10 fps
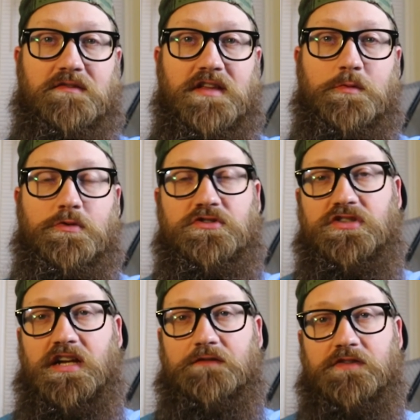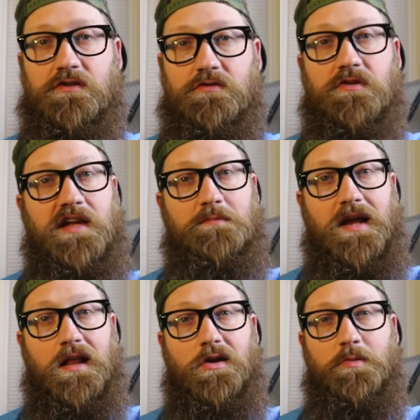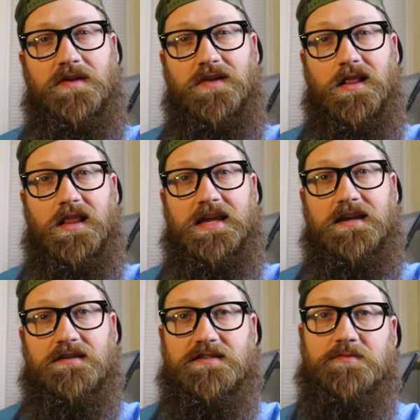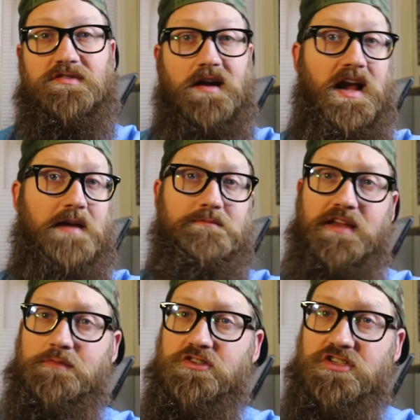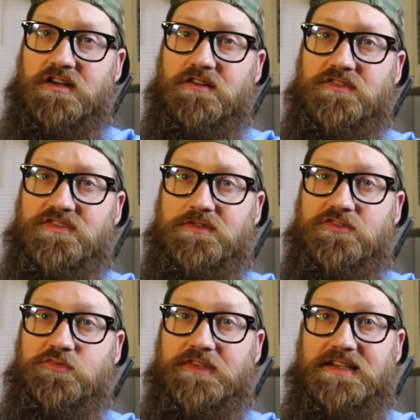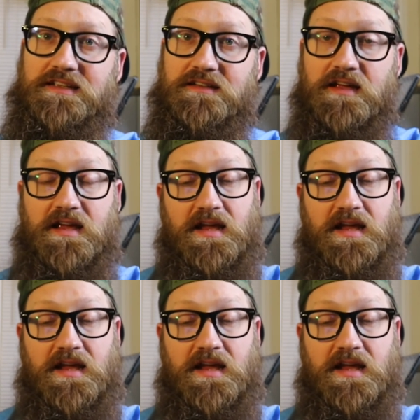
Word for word: I really appreciate it if you give me a little bit of a like, subscribe, maybe share it on social media.